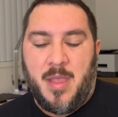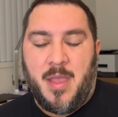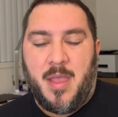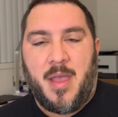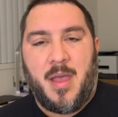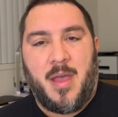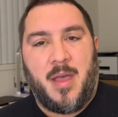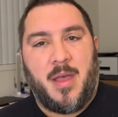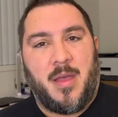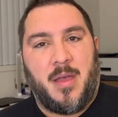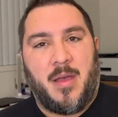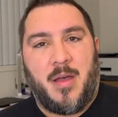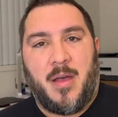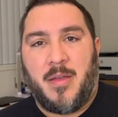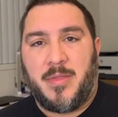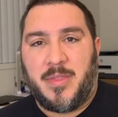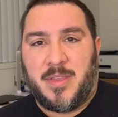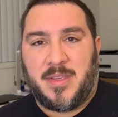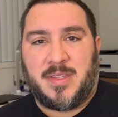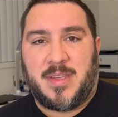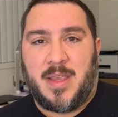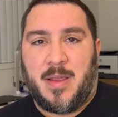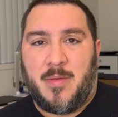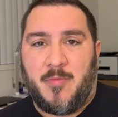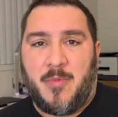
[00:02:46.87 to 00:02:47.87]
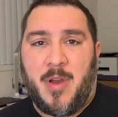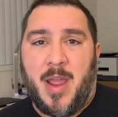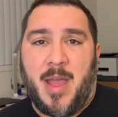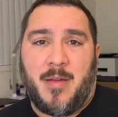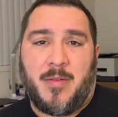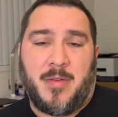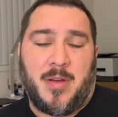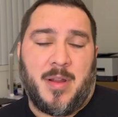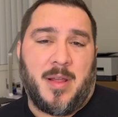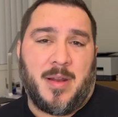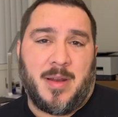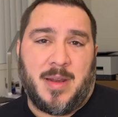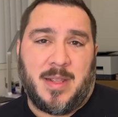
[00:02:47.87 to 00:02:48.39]
on the same
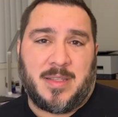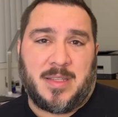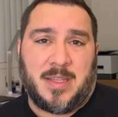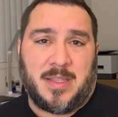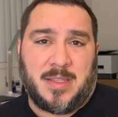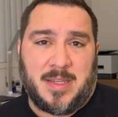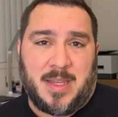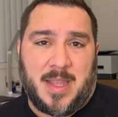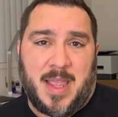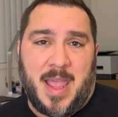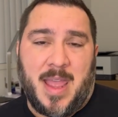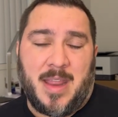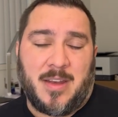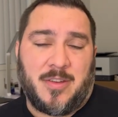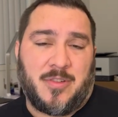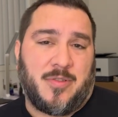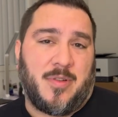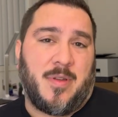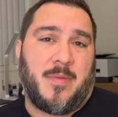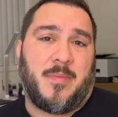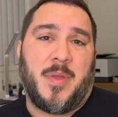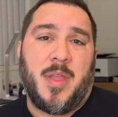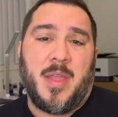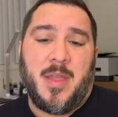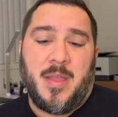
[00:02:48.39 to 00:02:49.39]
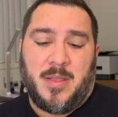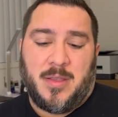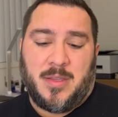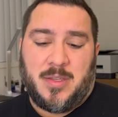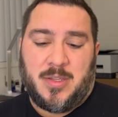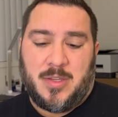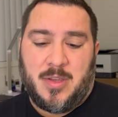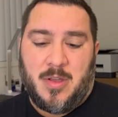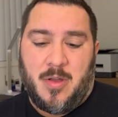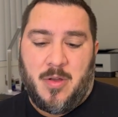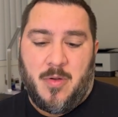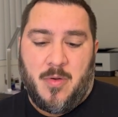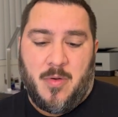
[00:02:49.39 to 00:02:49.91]
round unless it's a cantrip.
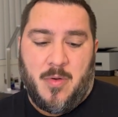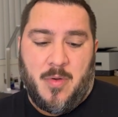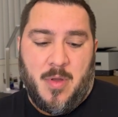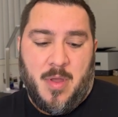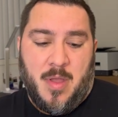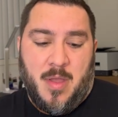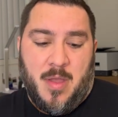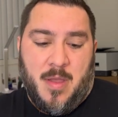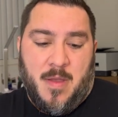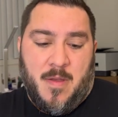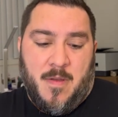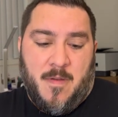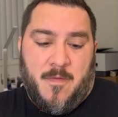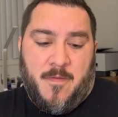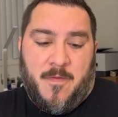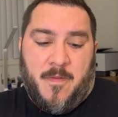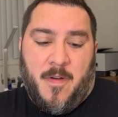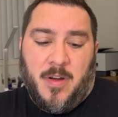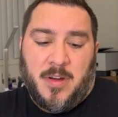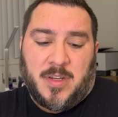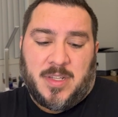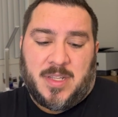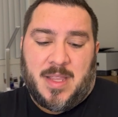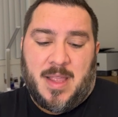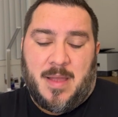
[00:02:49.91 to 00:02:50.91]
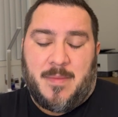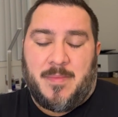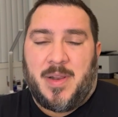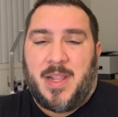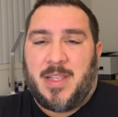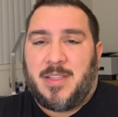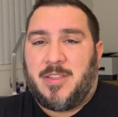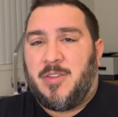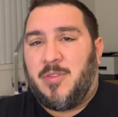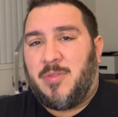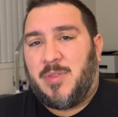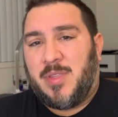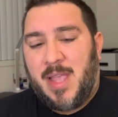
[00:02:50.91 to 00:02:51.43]
So Far Step
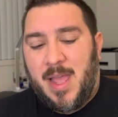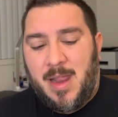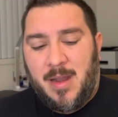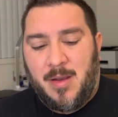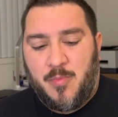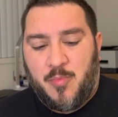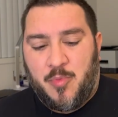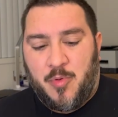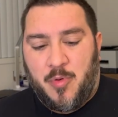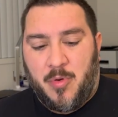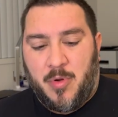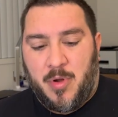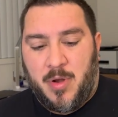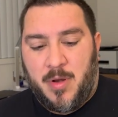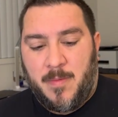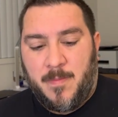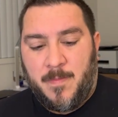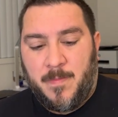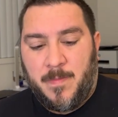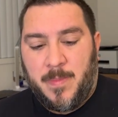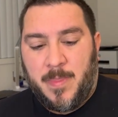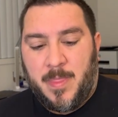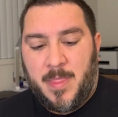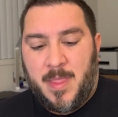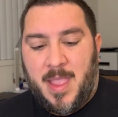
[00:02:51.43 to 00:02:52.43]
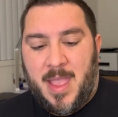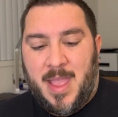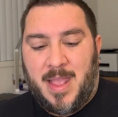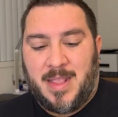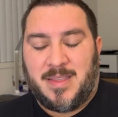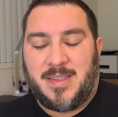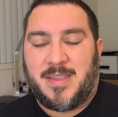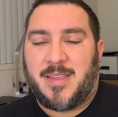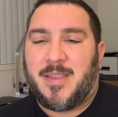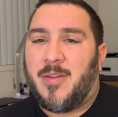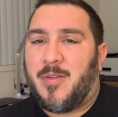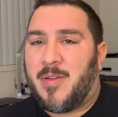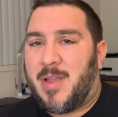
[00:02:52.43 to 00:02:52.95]
lets you teleport and
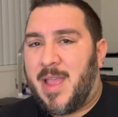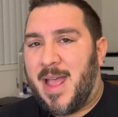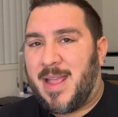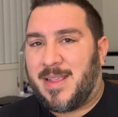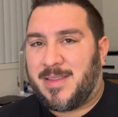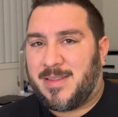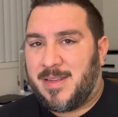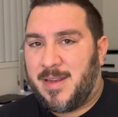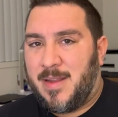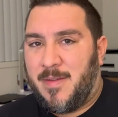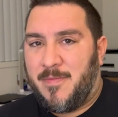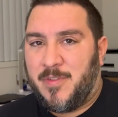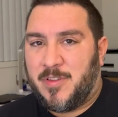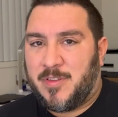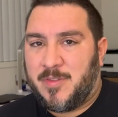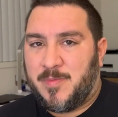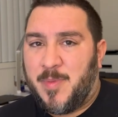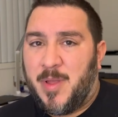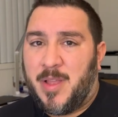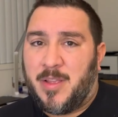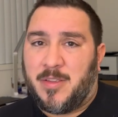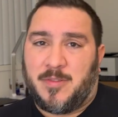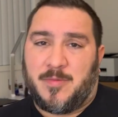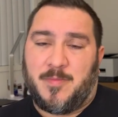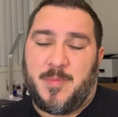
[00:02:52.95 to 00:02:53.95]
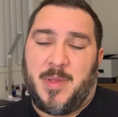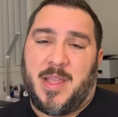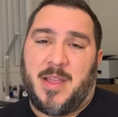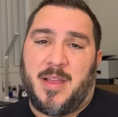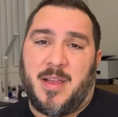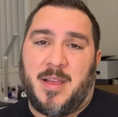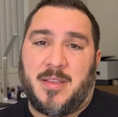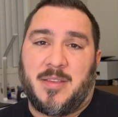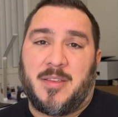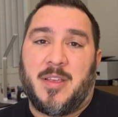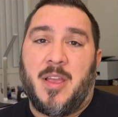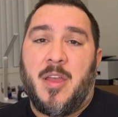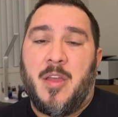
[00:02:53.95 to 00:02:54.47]
still cast level spells,
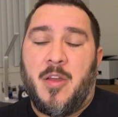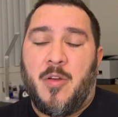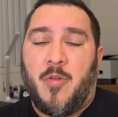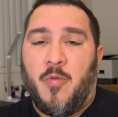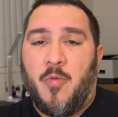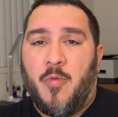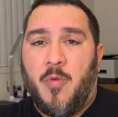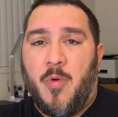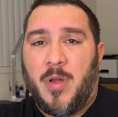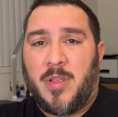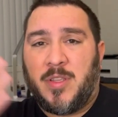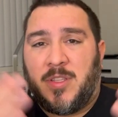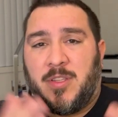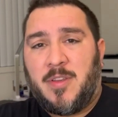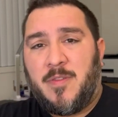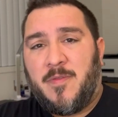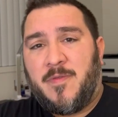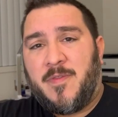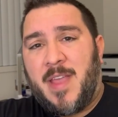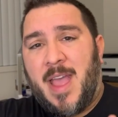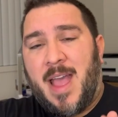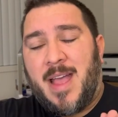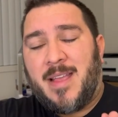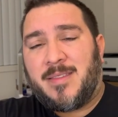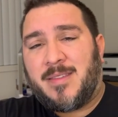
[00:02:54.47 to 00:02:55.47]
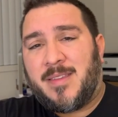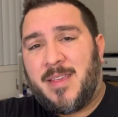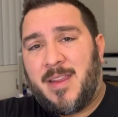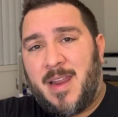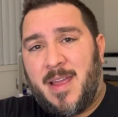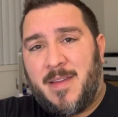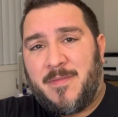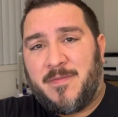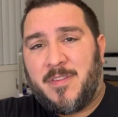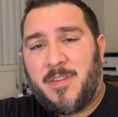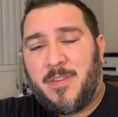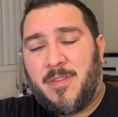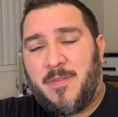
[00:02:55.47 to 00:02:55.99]
because once you've cast it
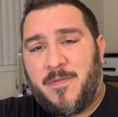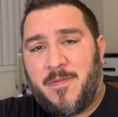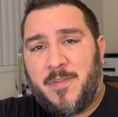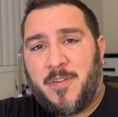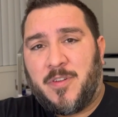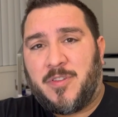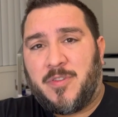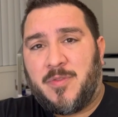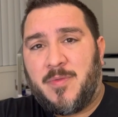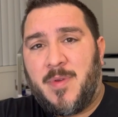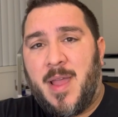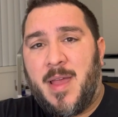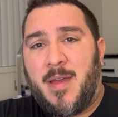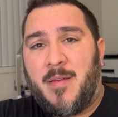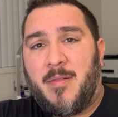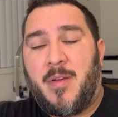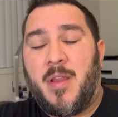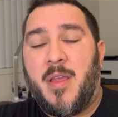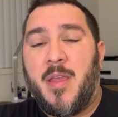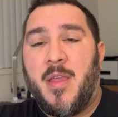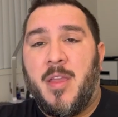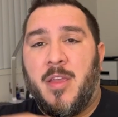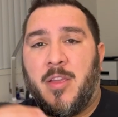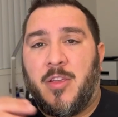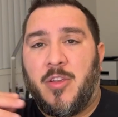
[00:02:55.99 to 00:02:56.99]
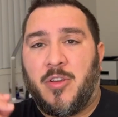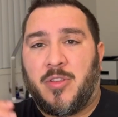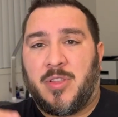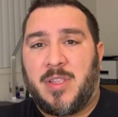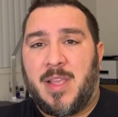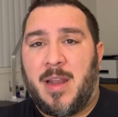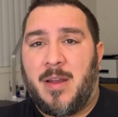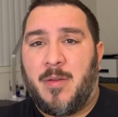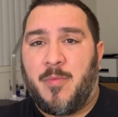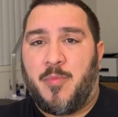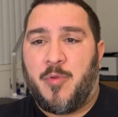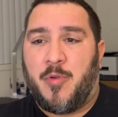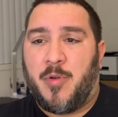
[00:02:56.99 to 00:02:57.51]
after the first round, your
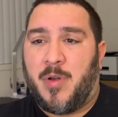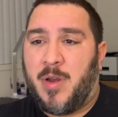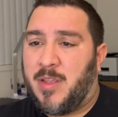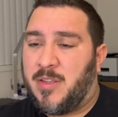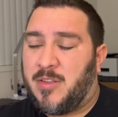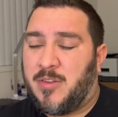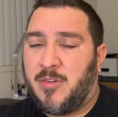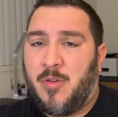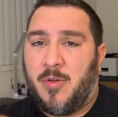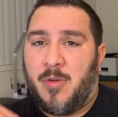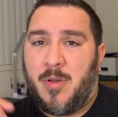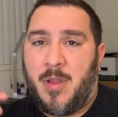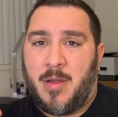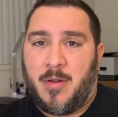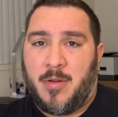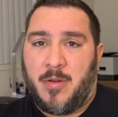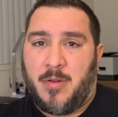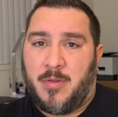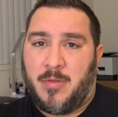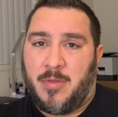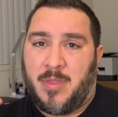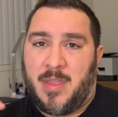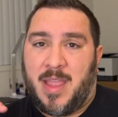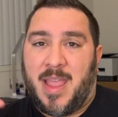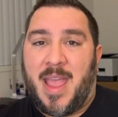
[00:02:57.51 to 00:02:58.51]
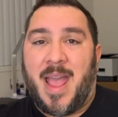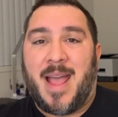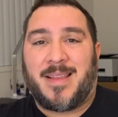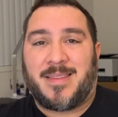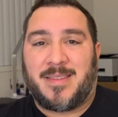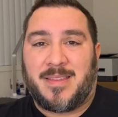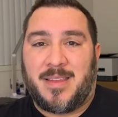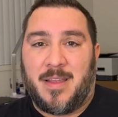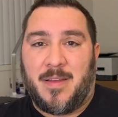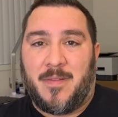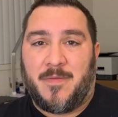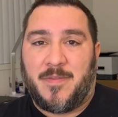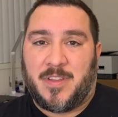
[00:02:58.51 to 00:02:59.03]
teleport is no longer the
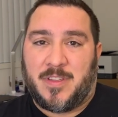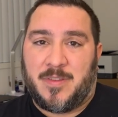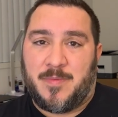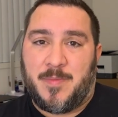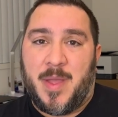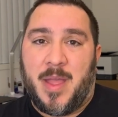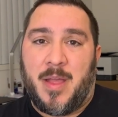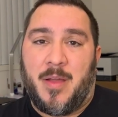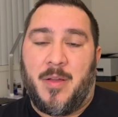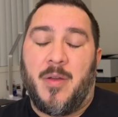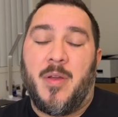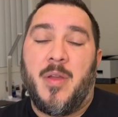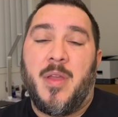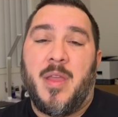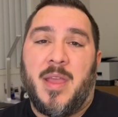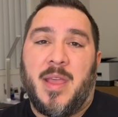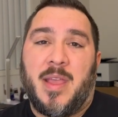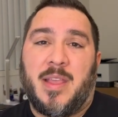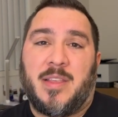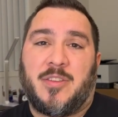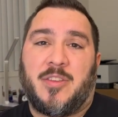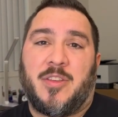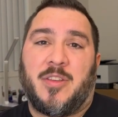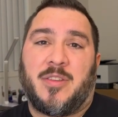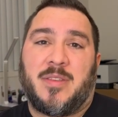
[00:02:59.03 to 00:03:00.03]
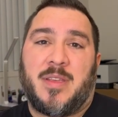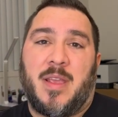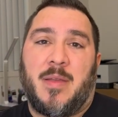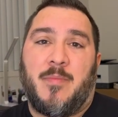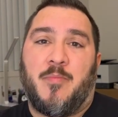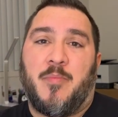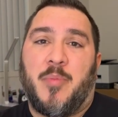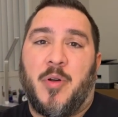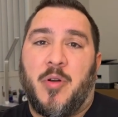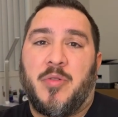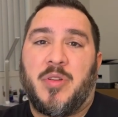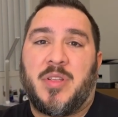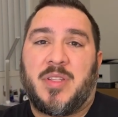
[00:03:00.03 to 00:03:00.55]
casting of a spell, it's just a
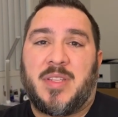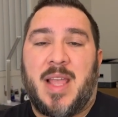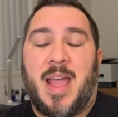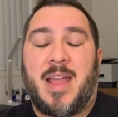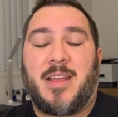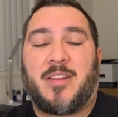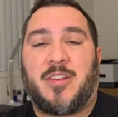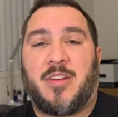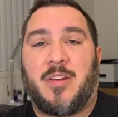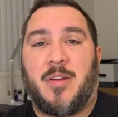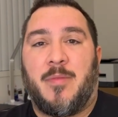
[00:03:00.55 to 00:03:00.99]
bonus action